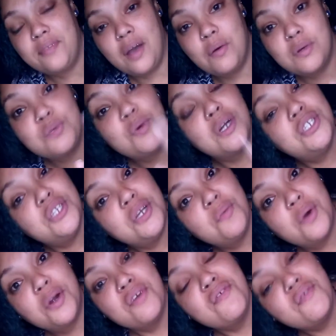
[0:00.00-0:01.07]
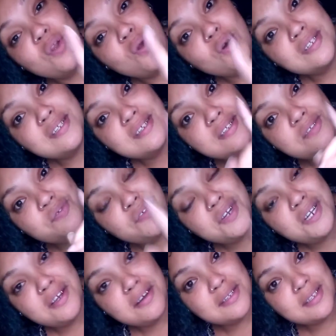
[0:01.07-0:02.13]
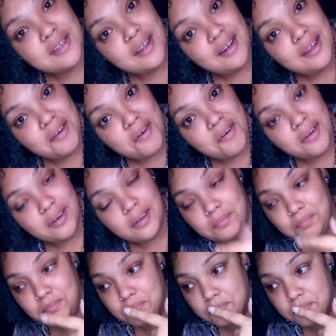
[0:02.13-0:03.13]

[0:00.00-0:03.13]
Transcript: I was watching one of Lance's videos earlier on.